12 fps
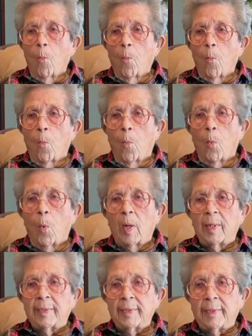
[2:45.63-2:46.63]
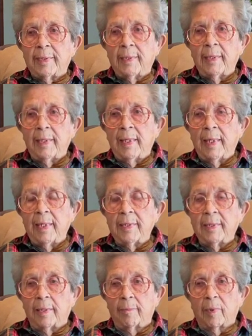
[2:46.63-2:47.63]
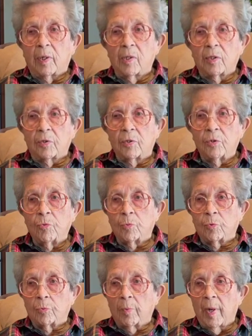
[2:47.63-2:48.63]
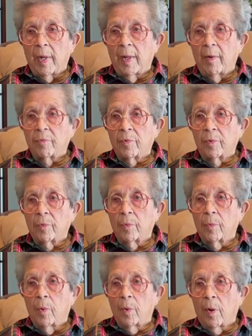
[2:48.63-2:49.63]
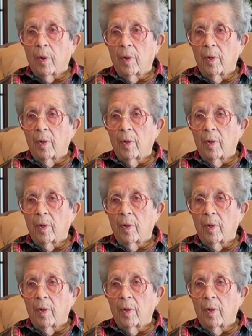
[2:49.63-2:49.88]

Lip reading: Wasn't easy because this was right after the war.